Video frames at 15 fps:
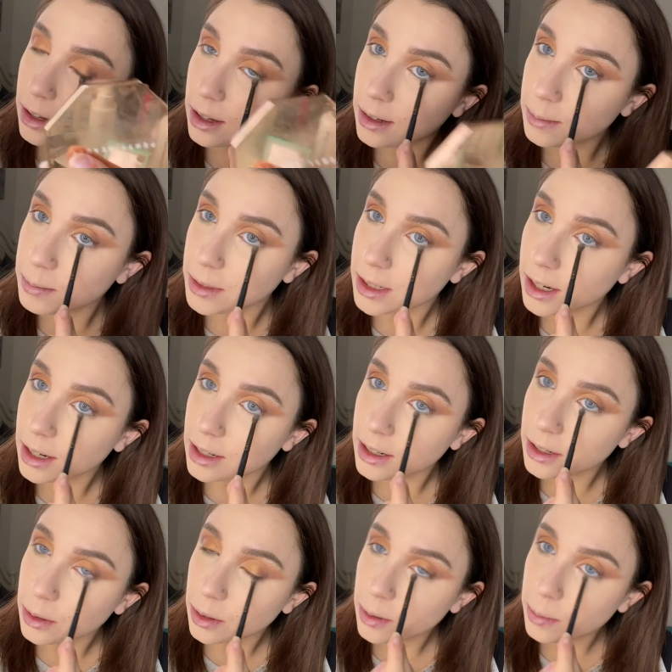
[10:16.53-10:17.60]
I'm just not gonna do
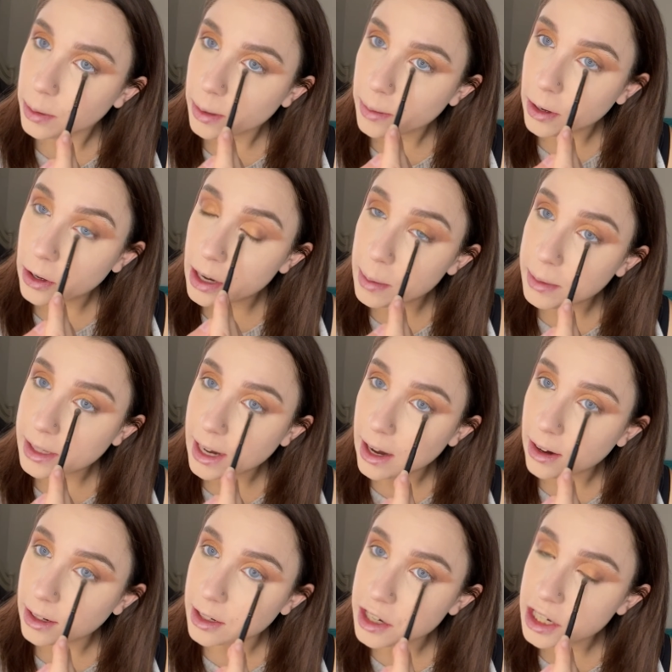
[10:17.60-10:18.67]
it. But her name is
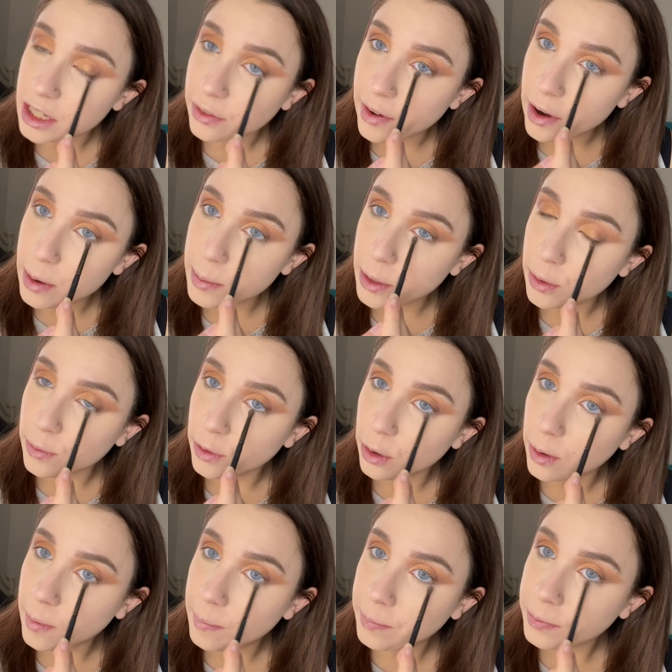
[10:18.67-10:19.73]
Karen, and she's very
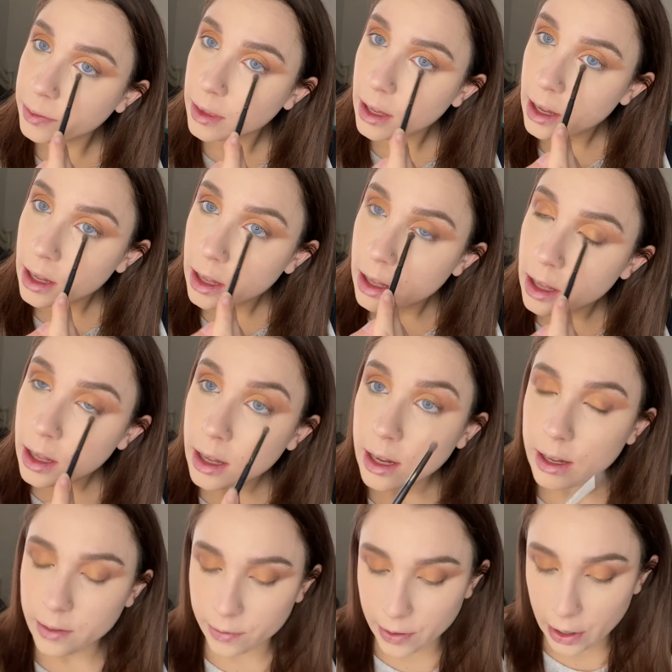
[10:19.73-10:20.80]
beautiful
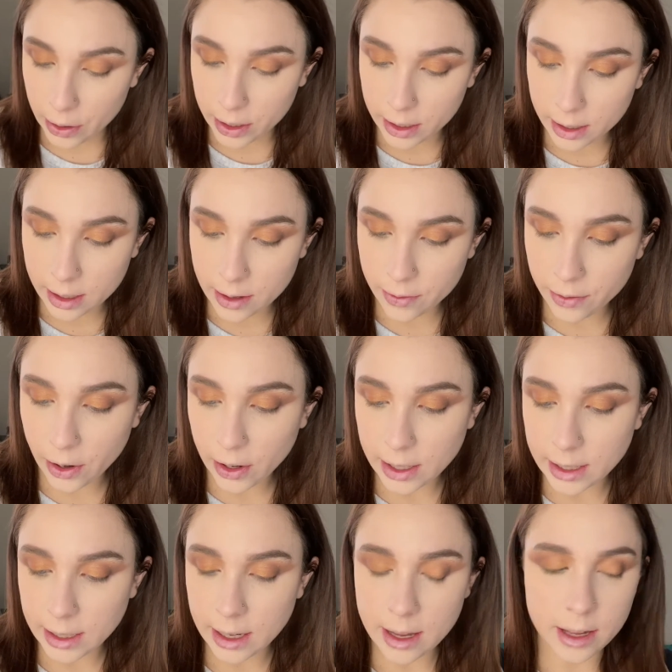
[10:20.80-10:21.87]
and very,
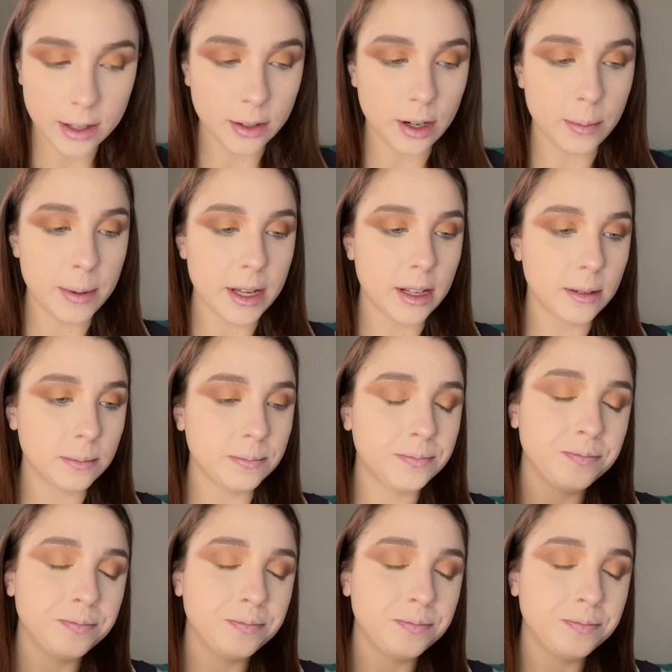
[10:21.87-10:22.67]
very good at makeup.